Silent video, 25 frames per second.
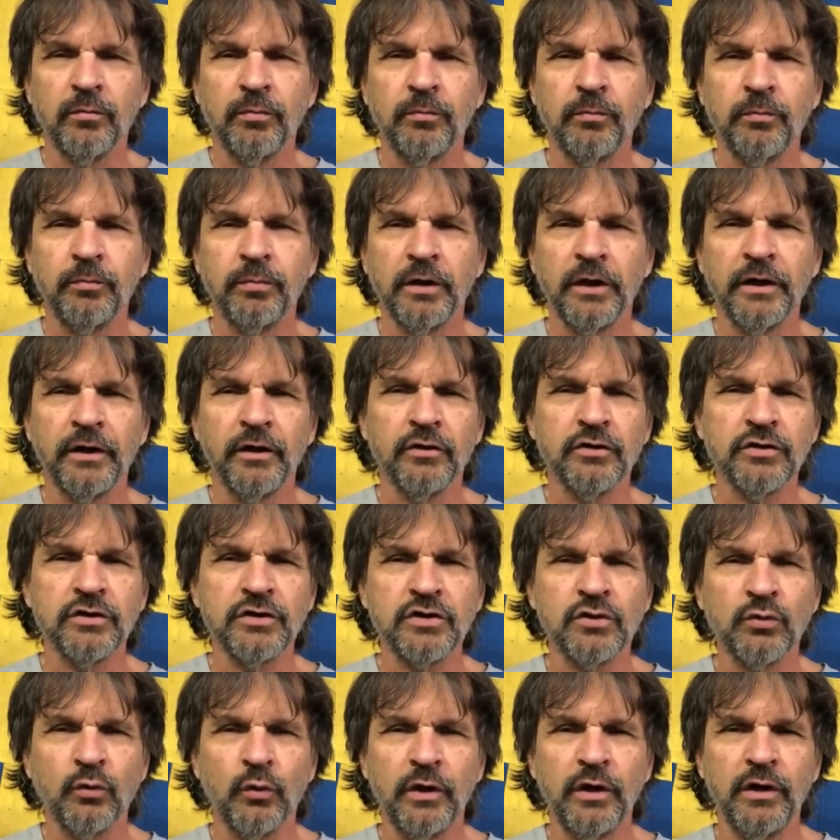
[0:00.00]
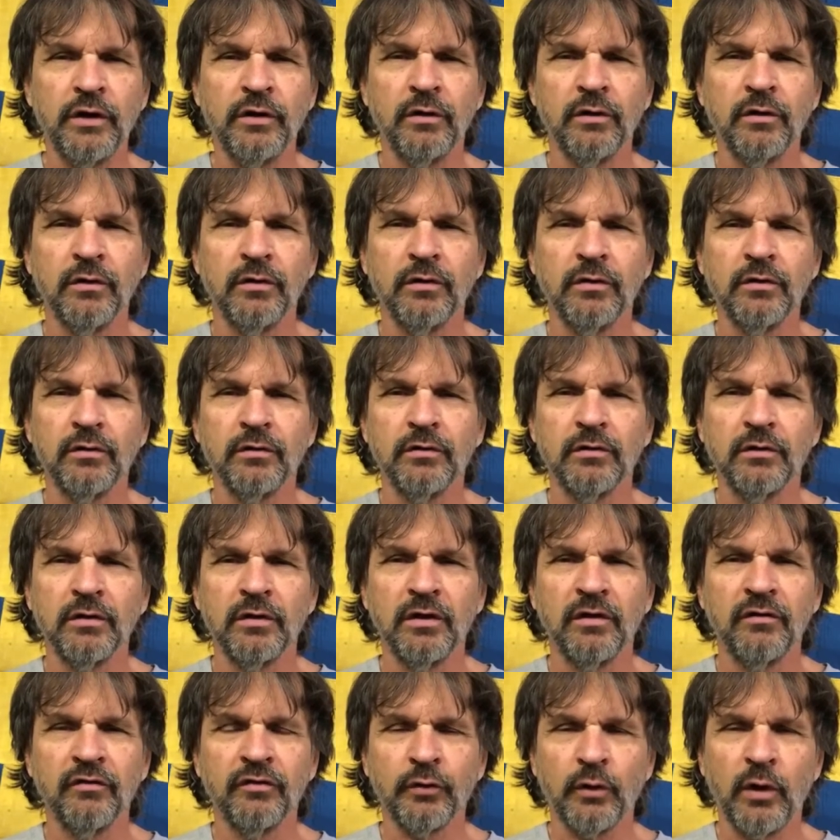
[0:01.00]
players in Sweden
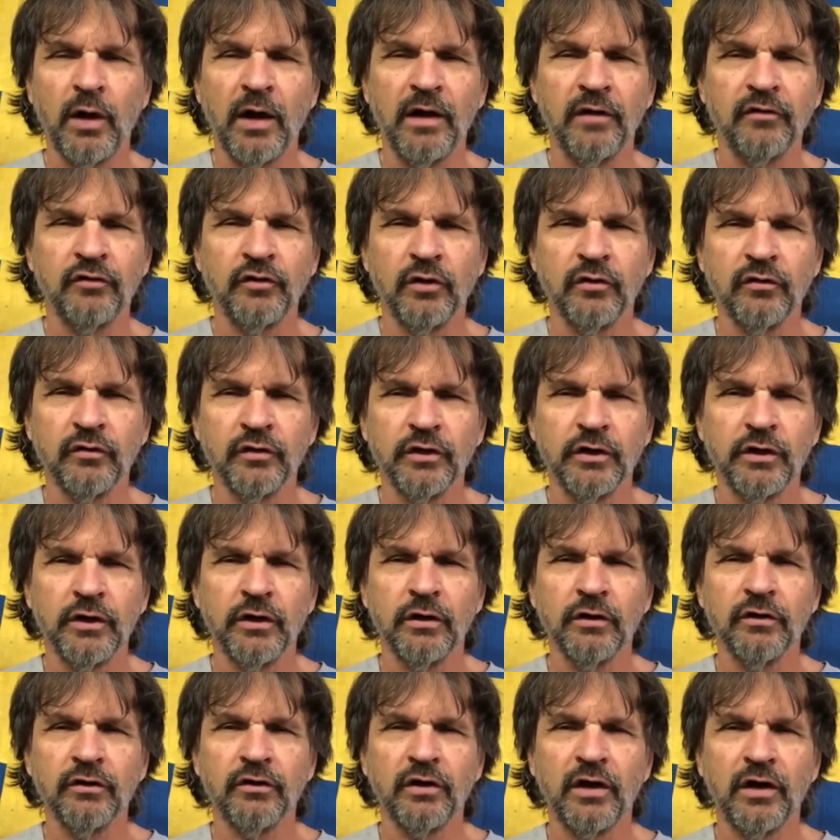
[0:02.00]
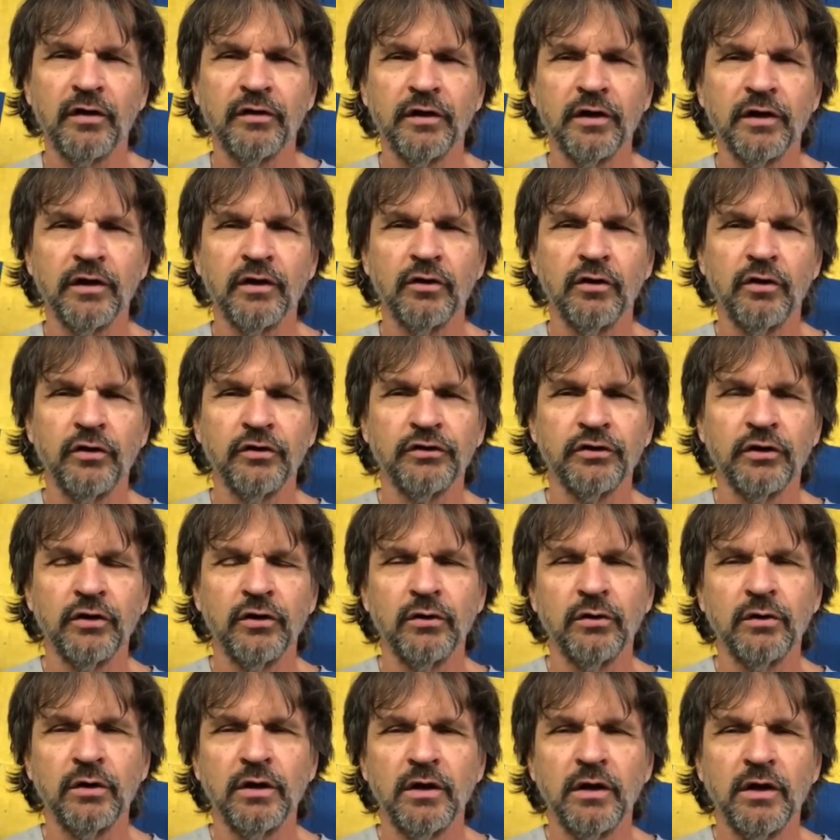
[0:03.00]
have thrived over the years. I think it
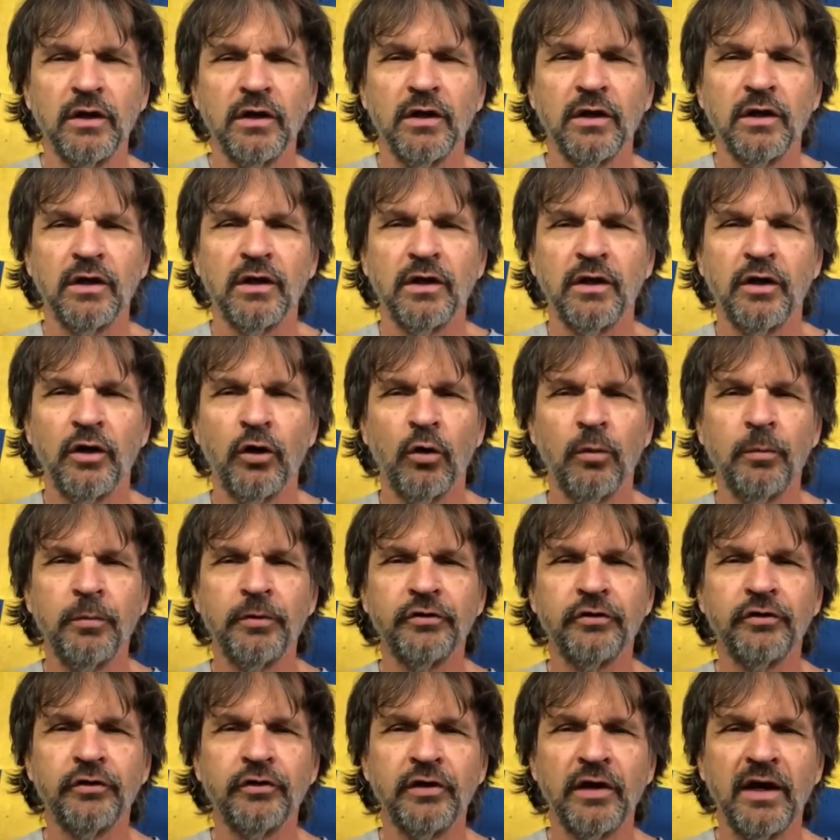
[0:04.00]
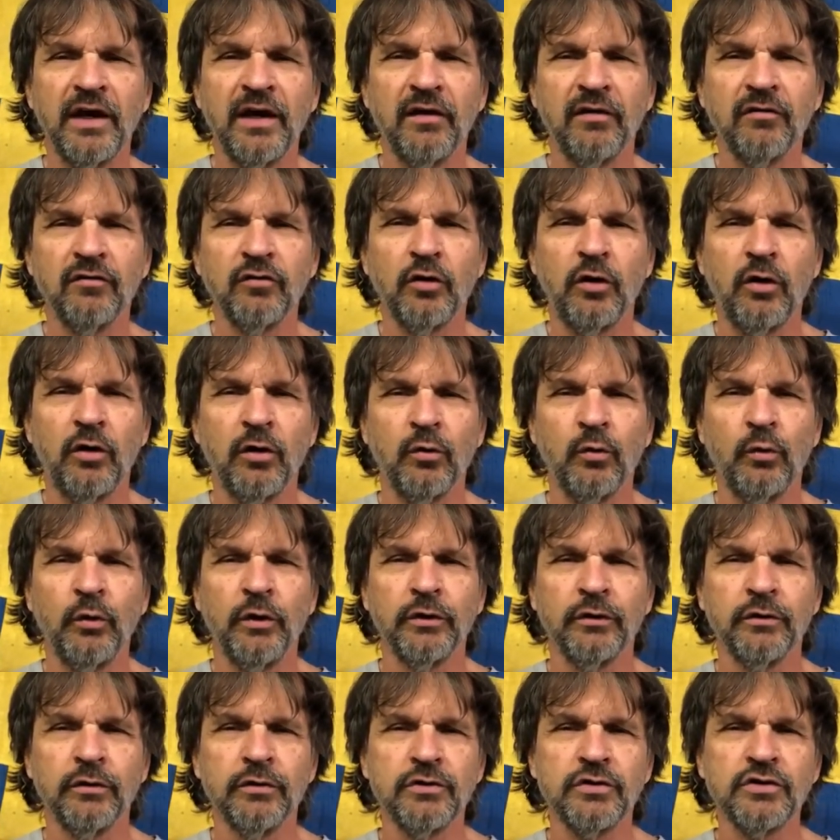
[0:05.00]
also helps to have long
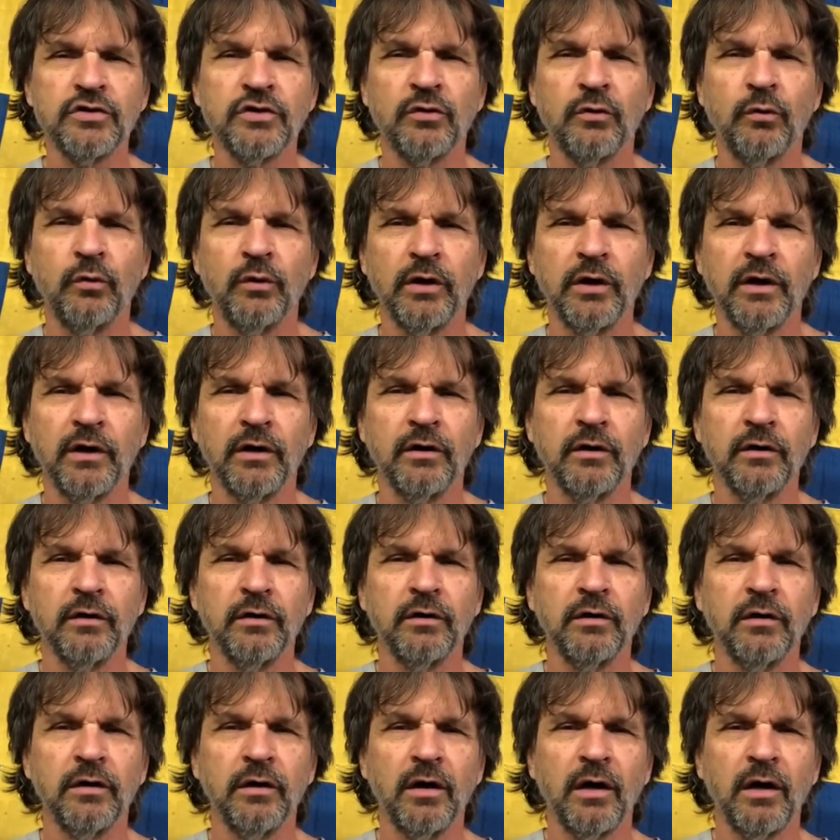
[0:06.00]
winters where